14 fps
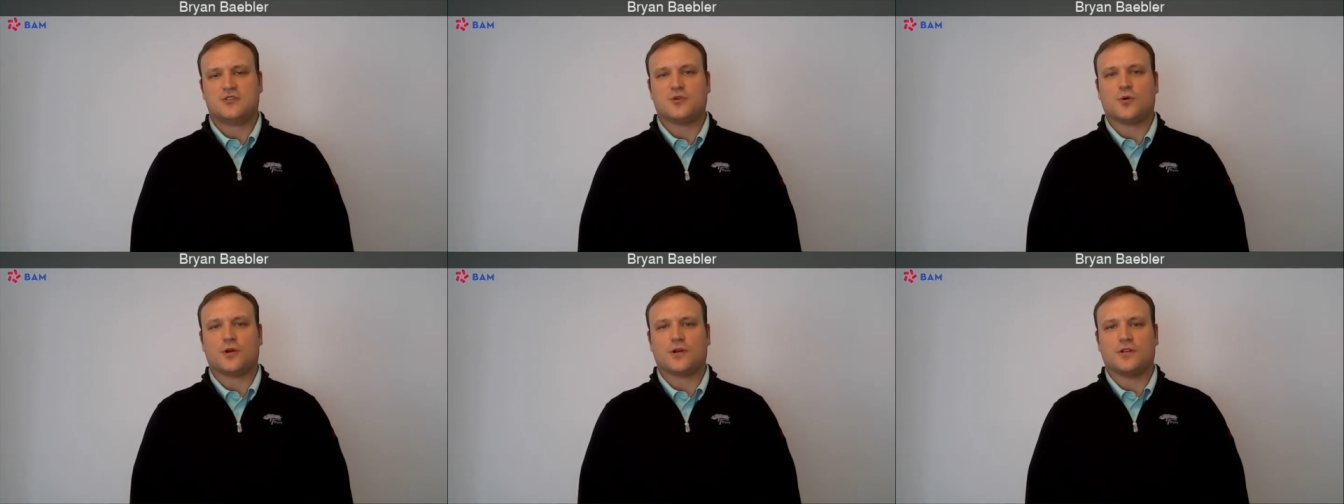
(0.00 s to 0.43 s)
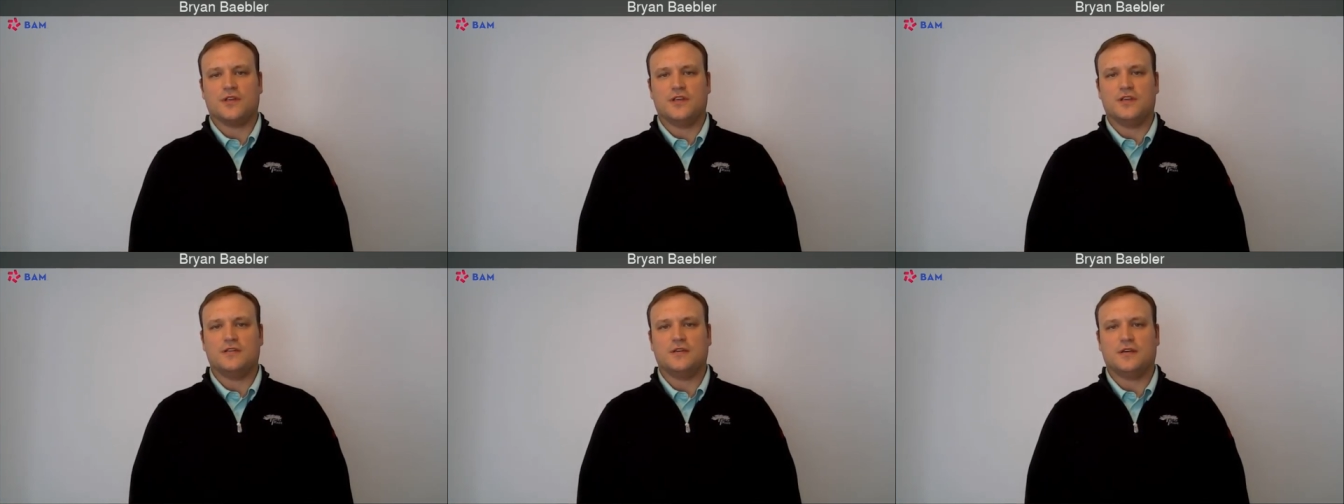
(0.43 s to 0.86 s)

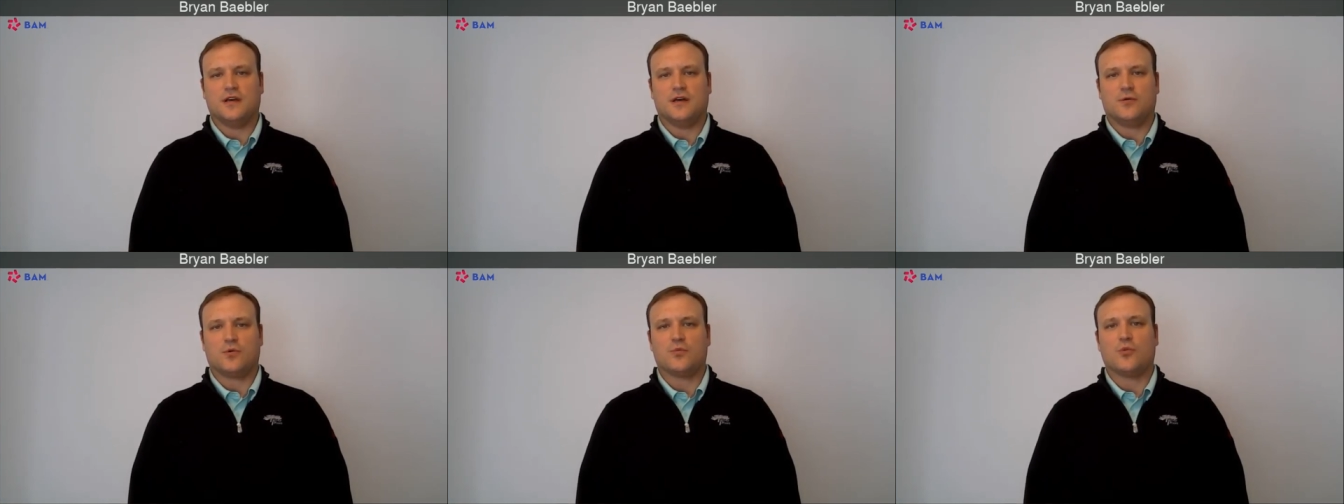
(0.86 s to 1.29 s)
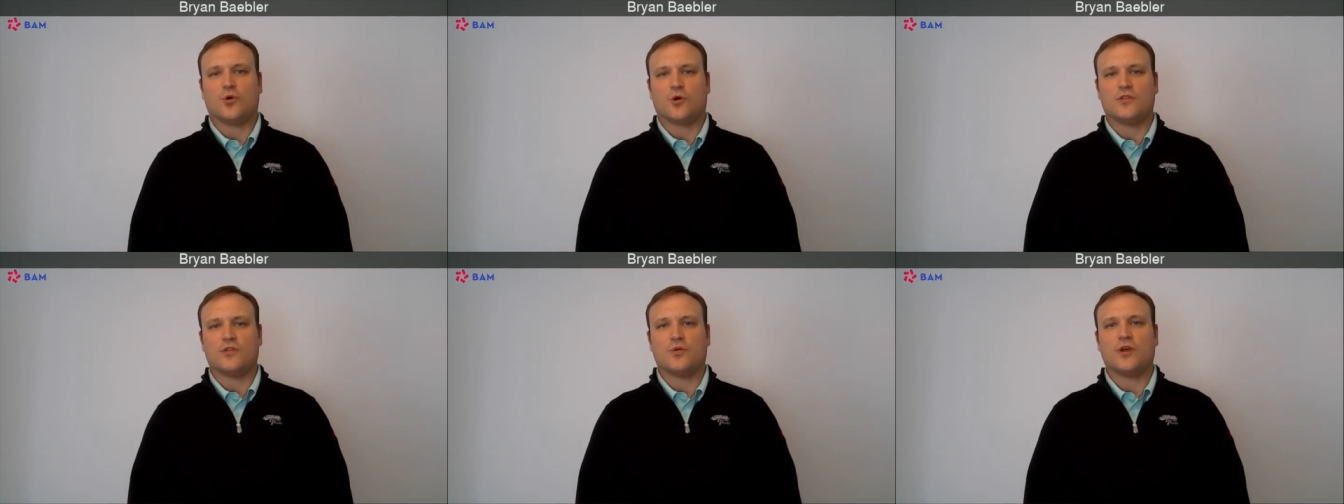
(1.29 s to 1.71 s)
historically uh, were
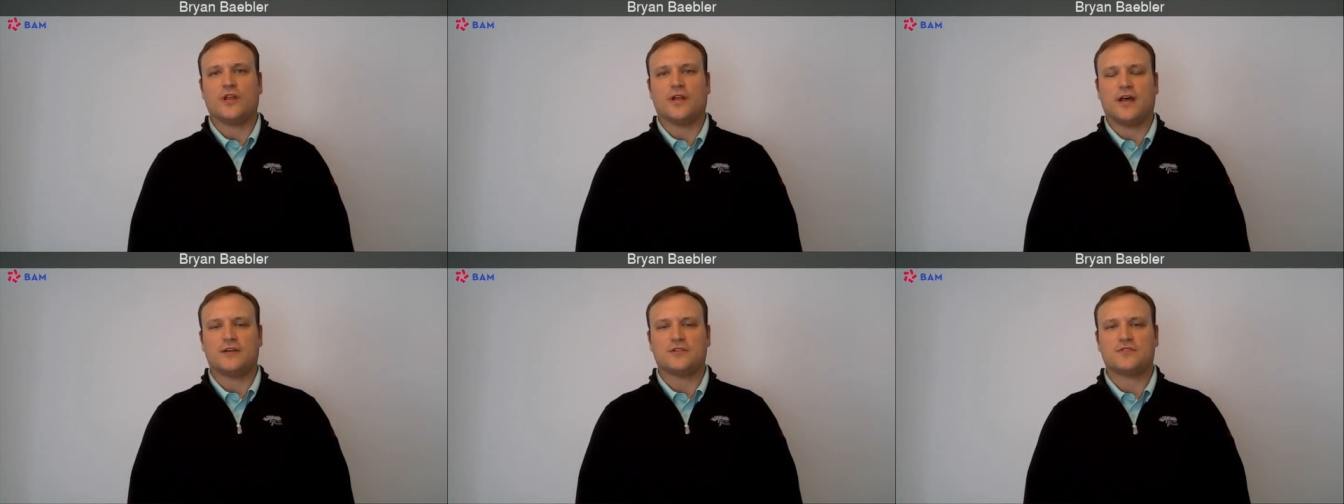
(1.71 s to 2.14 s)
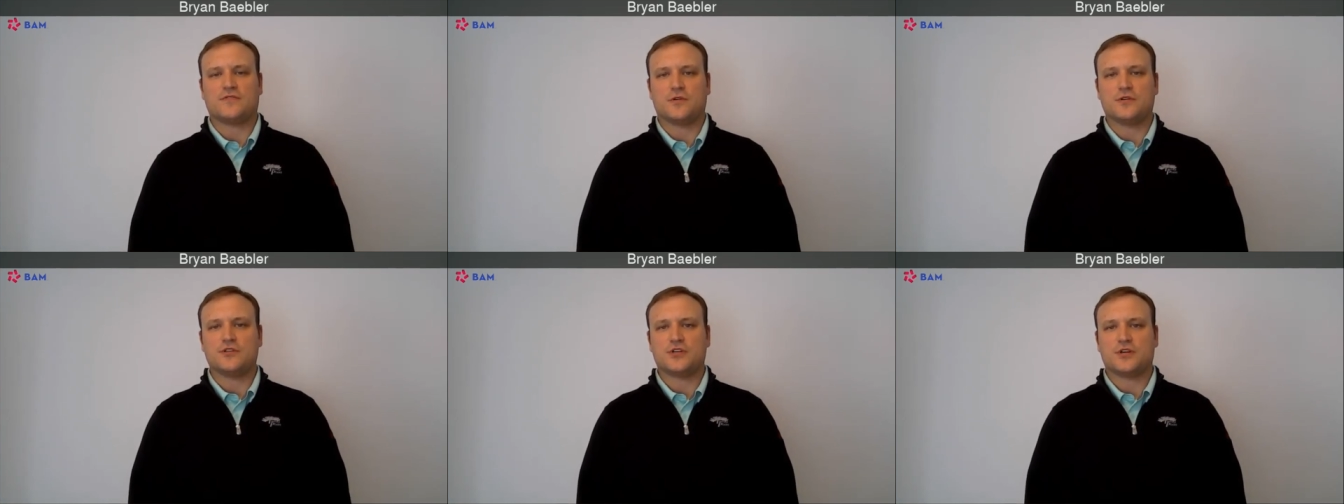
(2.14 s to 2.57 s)
more in the wheelhouse
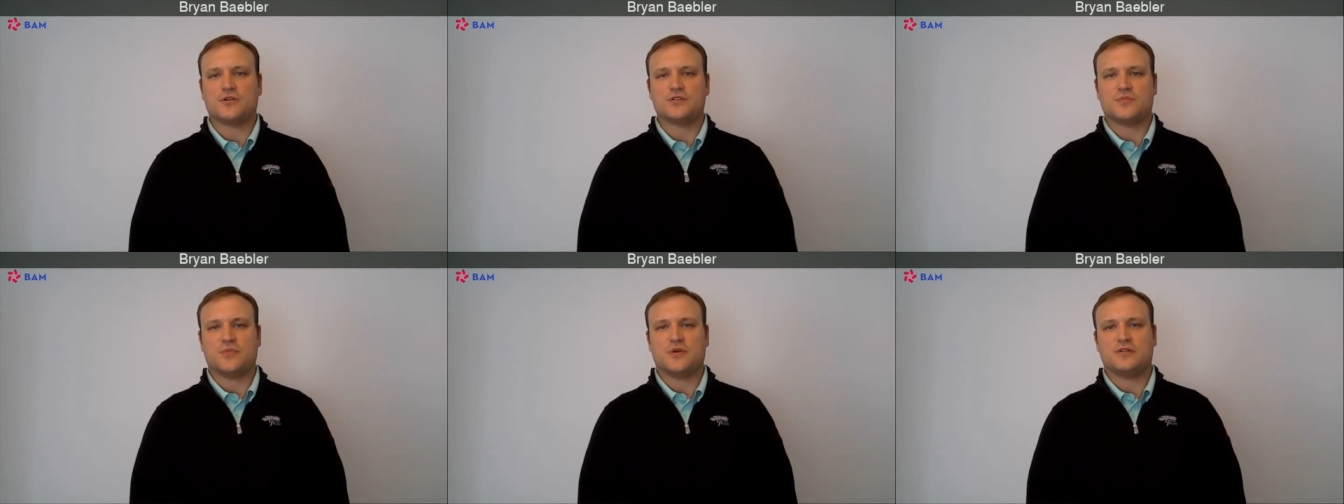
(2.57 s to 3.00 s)
for insurance.